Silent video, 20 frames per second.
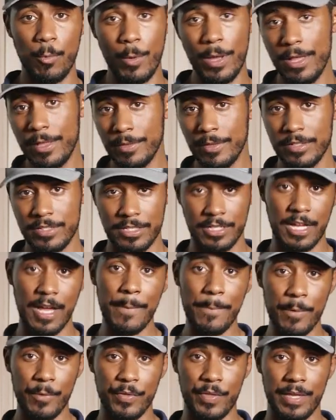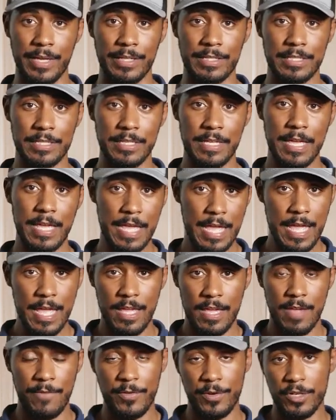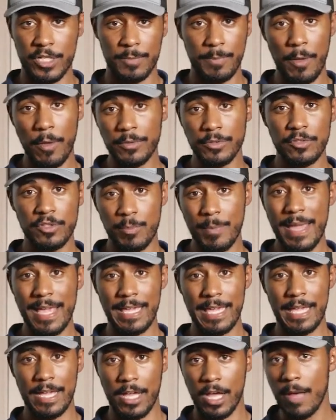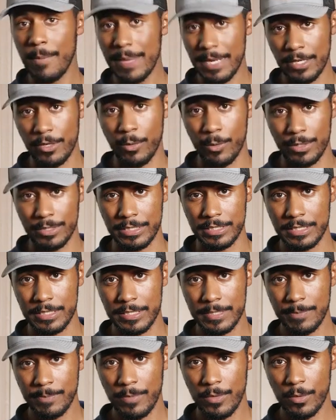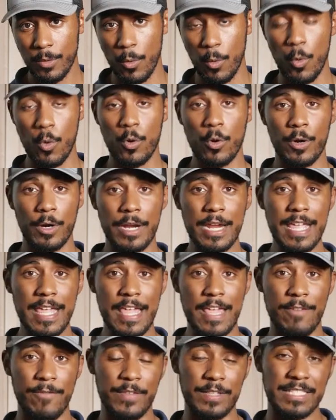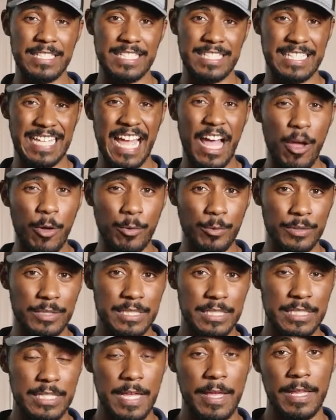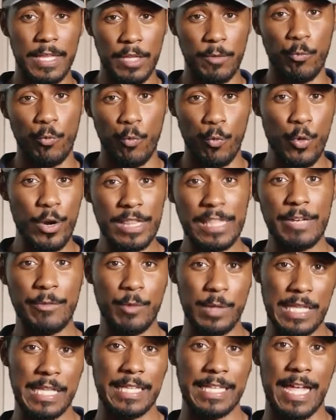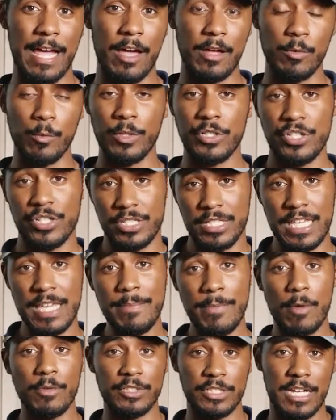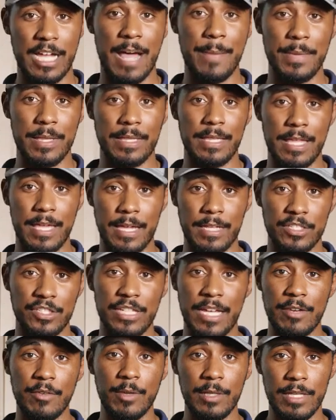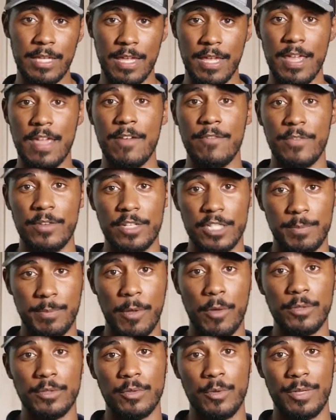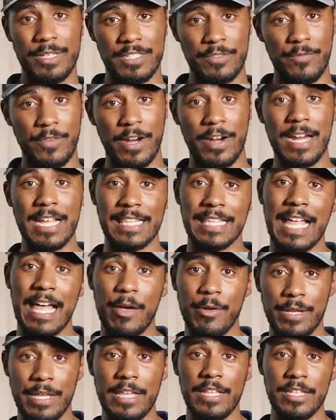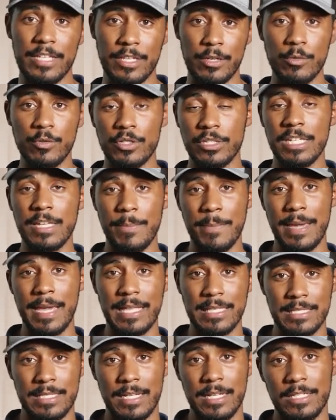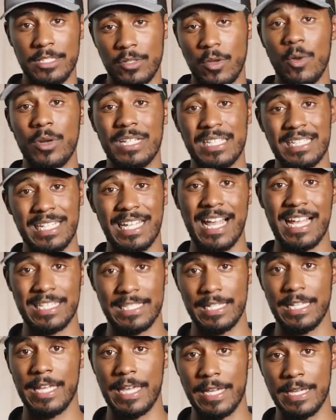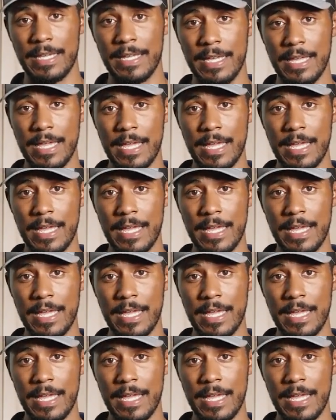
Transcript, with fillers: Well, there's a couple things. If your disposal's making humming noises, or if it sounds really, really loud, which is the most common thing. Generally, if a disposal is very loud, it usually means that it's on its last leg.